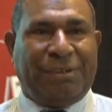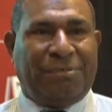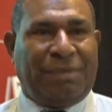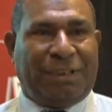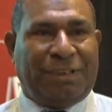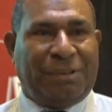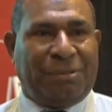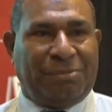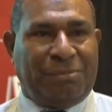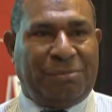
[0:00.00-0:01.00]
But
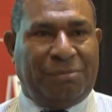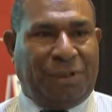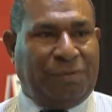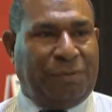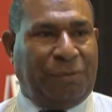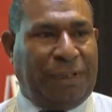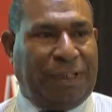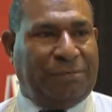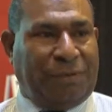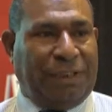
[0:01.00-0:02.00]
uh, before
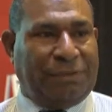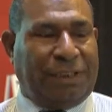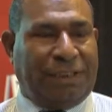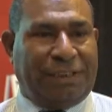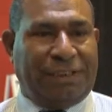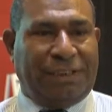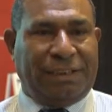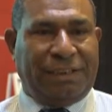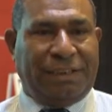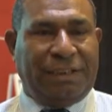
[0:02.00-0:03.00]
that, prior to that,
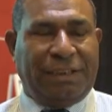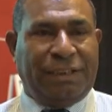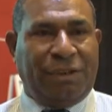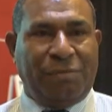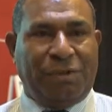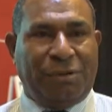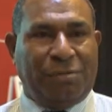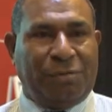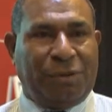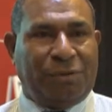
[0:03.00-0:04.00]
nobody's
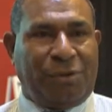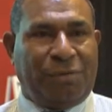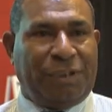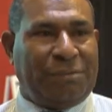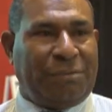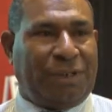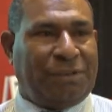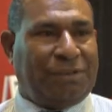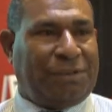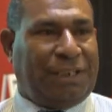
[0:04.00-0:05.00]
prepared to open their mouth
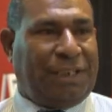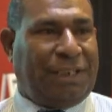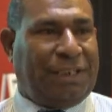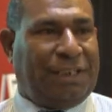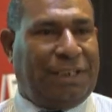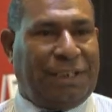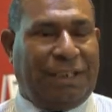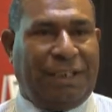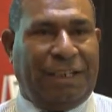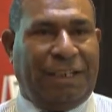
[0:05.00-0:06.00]
to say
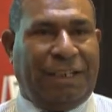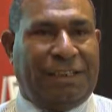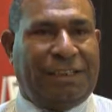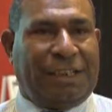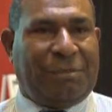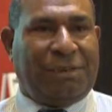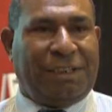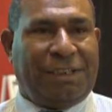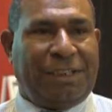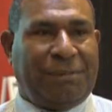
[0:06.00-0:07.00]
this is
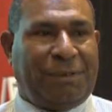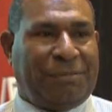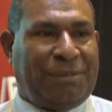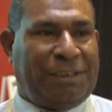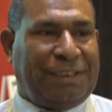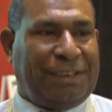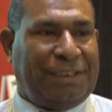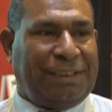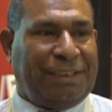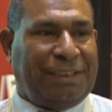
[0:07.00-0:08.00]
happening in the department
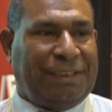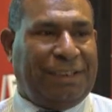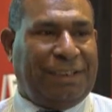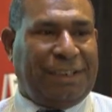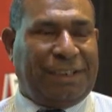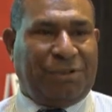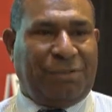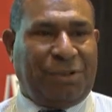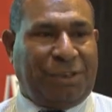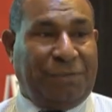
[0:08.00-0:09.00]

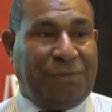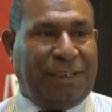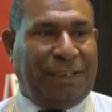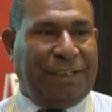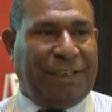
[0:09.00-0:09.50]
because they fear.